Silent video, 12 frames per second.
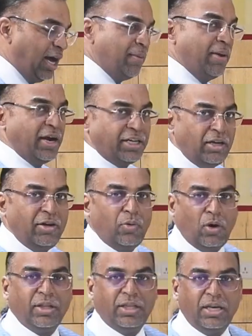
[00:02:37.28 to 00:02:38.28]
I'm actively
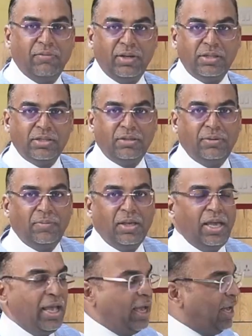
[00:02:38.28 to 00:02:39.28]
involved in the event
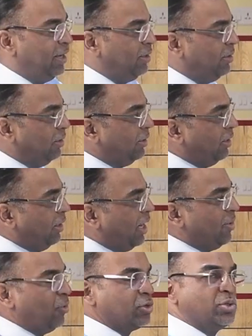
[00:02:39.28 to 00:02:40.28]
and
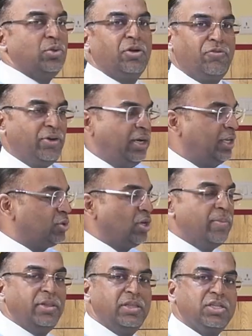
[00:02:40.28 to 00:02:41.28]
I'm also not friendly. So
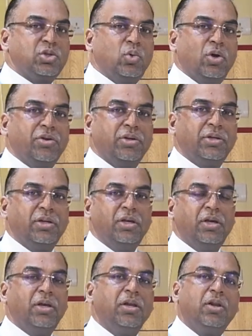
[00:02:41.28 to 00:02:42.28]
I'm in this quadrant.
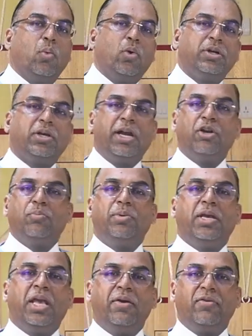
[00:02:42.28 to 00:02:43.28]
Now, what kind of
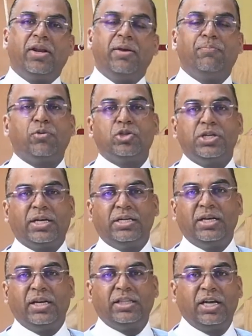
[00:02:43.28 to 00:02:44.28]
behavior I'm
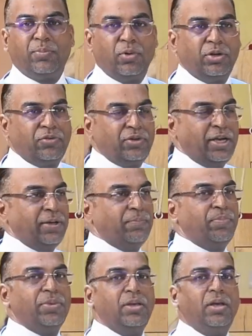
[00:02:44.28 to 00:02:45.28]
projecting at that point of time?